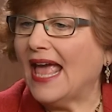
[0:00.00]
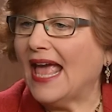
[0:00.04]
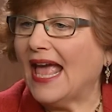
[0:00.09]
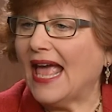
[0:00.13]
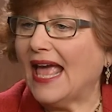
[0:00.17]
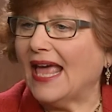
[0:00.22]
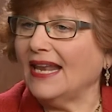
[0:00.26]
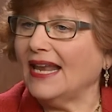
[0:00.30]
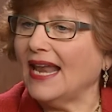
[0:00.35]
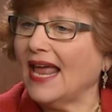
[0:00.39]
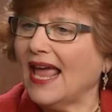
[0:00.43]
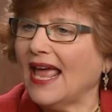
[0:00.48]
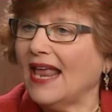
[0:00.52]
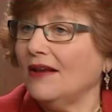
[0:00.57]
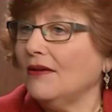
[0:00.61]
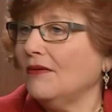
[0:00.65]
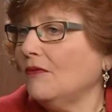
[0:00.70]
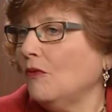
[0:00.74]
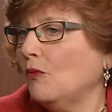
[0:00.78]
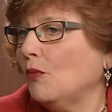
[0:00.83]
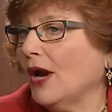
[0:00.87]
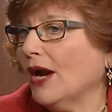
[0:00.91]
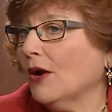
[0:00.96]
and
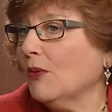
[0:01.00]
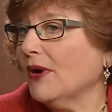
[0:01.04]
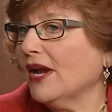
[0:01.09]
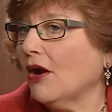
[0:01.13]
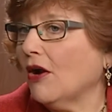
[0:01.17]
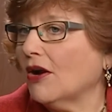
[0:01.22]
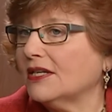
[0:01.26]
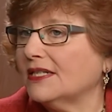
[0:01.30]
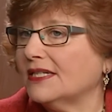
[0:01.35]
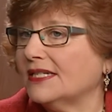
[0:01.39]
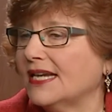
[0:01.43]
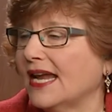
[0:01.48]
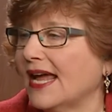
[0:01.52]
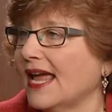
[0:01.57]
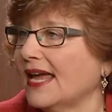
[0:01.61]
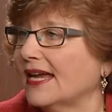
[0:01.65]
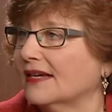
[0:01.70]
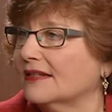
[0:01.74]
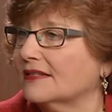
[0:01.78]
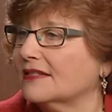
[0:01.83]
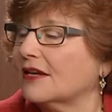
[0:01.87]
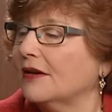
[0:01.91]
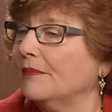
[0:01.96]
where we are today
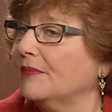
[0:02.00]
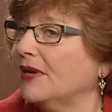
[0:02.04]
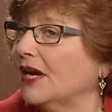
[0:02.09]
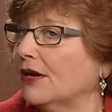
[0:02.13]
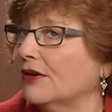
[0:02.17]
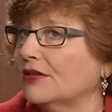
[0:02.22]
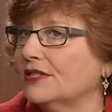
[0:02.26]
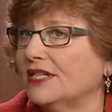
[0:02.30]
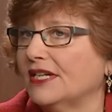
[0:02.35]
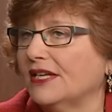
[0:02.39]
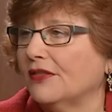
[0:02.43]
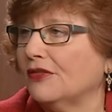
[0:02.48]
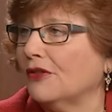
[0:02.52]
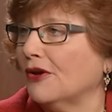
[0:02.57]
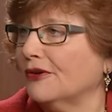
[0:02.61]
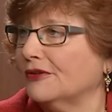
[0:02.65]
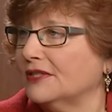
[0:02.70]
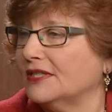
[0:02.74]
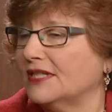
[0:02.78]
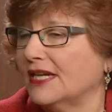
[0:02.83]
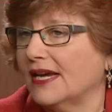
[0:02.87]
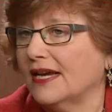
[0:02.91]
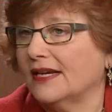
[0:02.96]
as compared to in
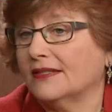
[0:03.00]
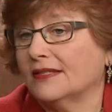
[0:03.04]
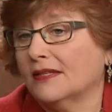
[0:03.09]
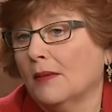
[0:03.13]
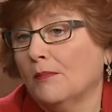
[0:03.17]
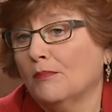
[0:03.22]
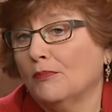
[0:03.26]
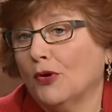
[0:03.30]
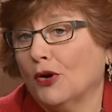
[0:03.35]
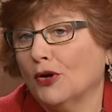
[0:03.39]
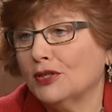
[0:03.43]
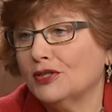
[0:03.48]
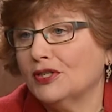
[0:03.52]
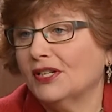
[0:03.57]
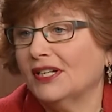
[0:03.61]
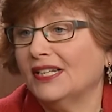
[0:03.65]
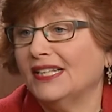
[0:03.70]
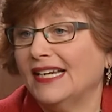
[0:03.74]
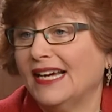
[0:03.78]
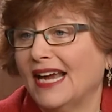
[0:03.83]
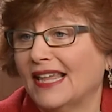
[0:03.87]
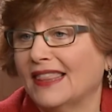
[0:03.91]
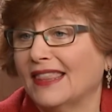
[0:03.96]
those days.
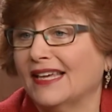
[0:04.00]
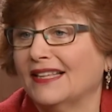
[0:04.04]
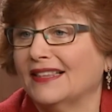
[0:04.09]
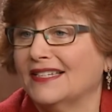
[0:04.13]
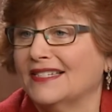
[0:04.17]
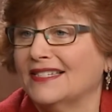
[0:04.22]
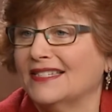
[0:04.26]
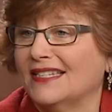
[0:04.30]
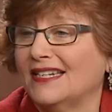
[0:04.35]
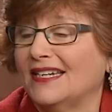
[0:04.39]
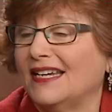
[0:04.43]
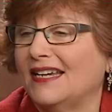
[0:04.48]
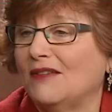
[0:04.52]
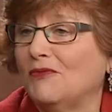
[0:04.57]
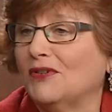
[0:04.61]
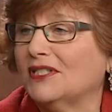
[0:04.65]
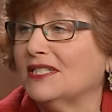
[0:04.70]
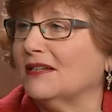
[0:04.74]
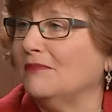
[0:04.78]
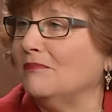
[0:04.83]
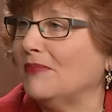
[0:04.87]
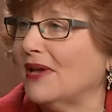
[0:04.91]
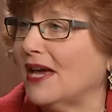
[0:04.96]
Personally, I think the city
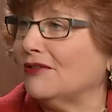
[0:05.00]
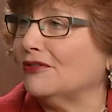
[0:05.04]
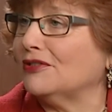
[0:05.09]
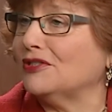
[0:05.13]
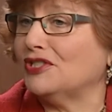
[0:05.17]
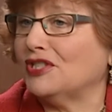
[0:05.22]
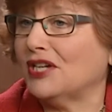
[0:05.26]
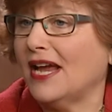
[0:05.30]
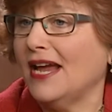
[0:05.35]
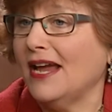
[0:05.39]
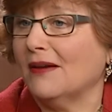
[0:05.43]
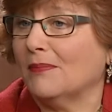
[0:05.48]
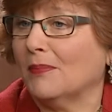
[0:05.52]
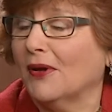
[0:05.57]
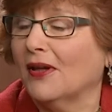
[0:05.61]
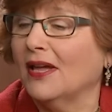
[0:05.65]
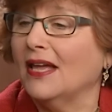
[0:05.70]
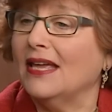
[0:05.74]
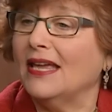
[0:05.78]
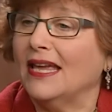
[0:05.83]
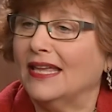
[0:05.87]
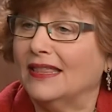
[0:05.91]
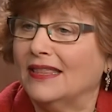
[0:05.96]
was in better shape
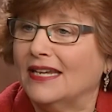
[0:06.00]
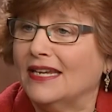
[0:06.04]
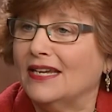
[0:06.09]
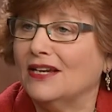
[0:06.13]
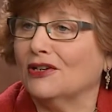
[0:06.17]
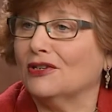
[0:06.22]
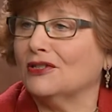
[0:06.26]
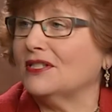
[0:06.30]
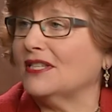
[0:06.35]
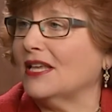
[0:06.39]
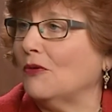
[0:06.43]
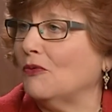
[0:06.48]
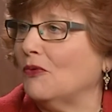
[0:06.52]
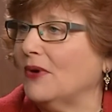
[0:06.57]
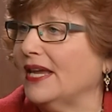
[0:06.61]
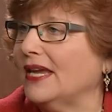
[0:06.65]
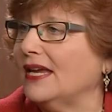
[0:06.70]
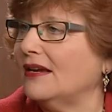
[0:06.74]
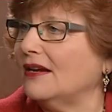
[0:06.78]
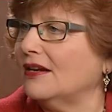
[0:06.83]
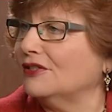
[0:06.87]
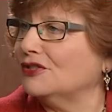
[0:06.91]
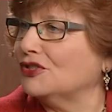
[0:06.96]
in the years that
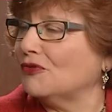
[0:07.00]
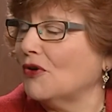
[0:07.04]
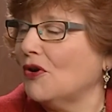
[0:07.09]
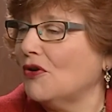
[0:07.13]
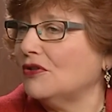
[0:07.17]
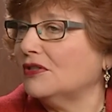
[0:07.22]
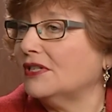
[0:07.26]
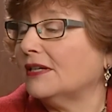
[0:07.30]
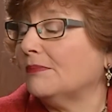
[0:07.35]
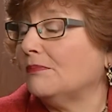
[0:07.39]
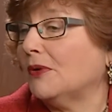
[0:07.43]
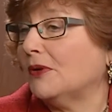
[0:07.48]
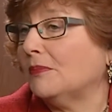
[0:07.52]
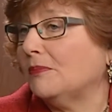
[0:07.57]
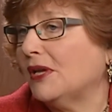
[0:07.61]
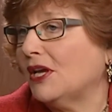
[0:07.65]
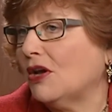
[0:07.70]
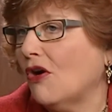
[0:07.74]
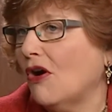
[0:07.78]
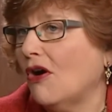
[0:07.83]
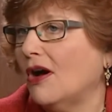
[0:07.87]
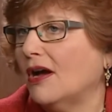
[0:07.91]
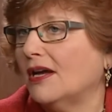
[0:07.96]
we controlled it, but
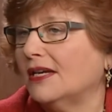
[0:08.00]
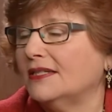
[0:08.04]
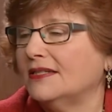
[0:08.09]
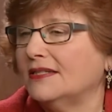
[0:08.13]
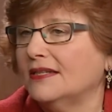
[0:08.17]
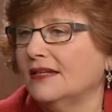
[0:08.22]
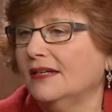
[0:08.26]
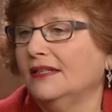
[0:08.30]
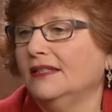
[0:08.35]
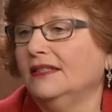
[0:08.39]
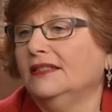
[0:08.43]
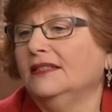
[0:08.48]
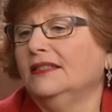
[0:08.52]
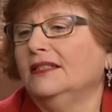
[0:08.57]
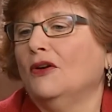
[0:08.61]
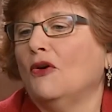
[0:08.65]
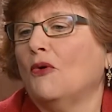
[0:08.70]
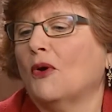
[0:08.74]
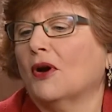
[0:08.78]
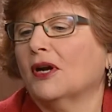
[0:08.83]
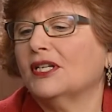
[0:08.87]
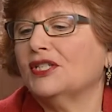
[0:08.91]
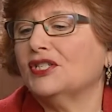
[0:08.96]
because
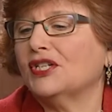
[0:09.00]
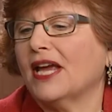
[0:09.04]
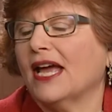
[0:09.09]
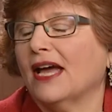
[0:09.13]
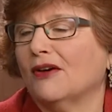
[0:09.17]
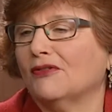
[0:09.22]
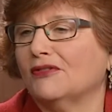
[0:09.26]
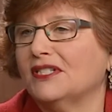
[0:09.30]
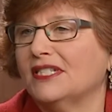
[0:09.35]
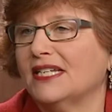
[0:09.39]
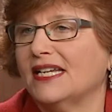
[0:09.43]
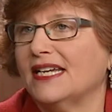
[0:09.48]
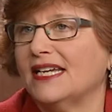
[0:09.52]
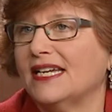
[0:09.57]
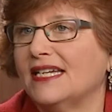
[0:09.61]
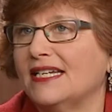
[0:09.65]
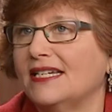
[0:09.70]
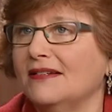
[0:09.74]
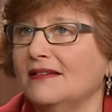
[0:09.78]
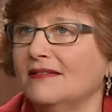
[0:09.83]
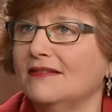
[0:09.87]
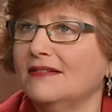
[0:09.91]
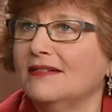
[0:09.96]
Orange County,